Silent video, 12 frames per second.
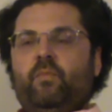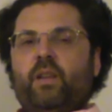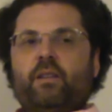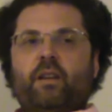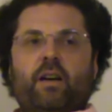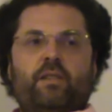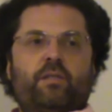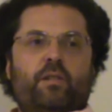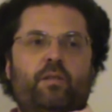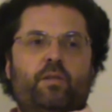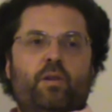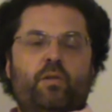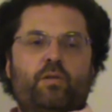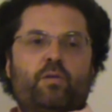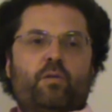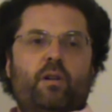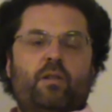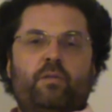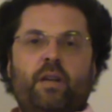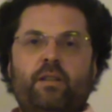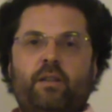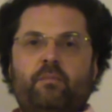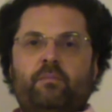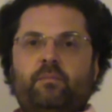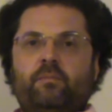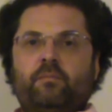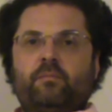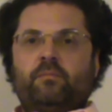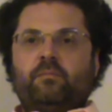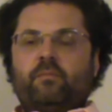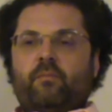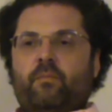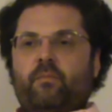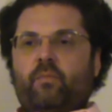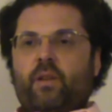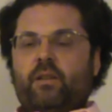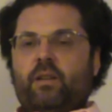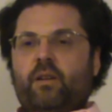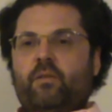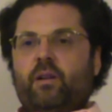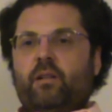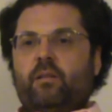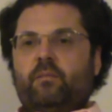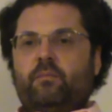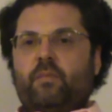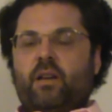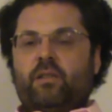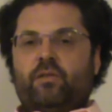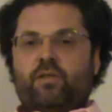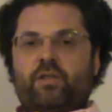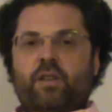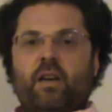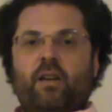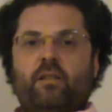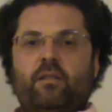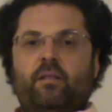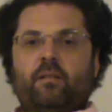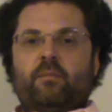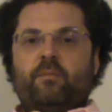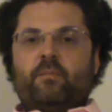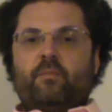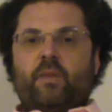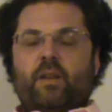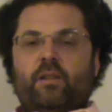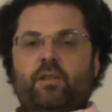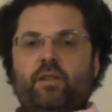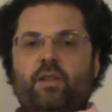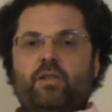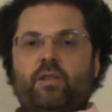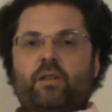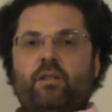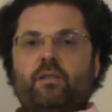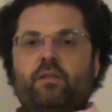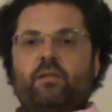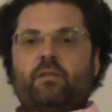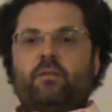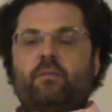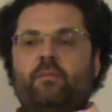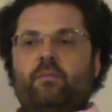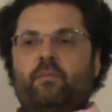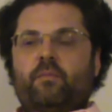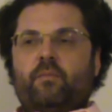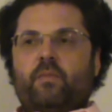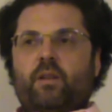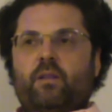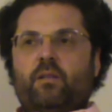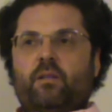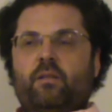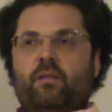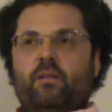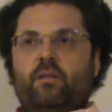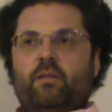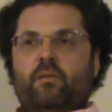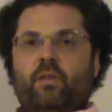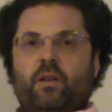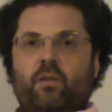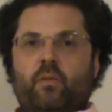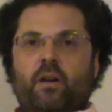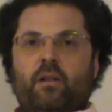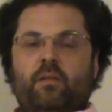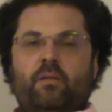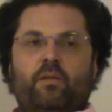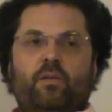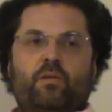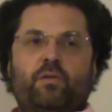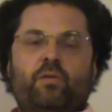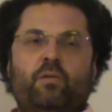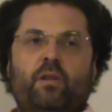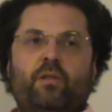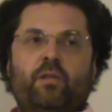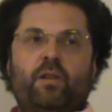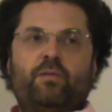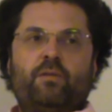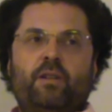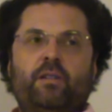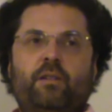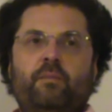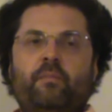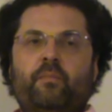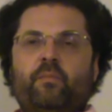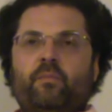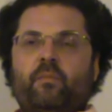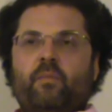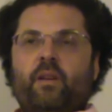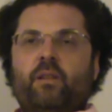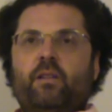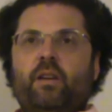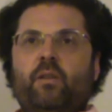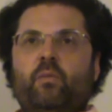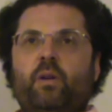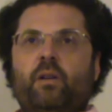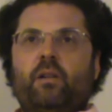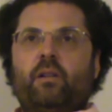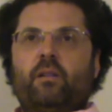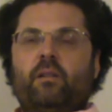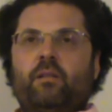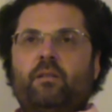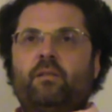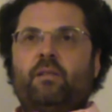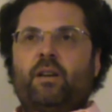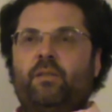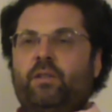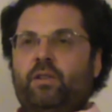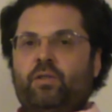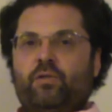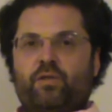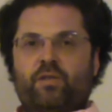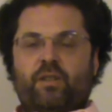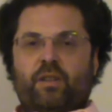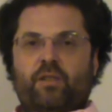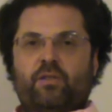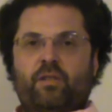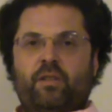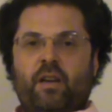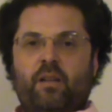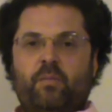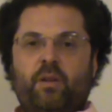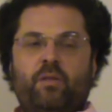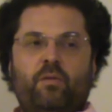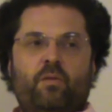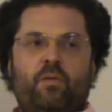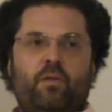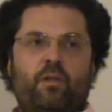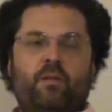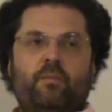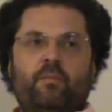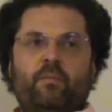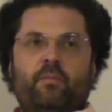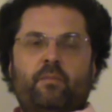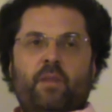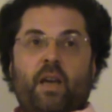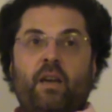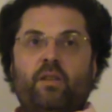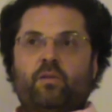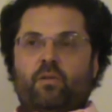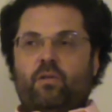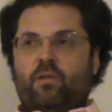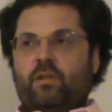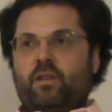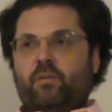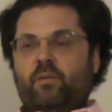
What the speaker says: that those who are ready, they will understand the teachings very well. Those who are not ready, they will have an interesting entertainment, or they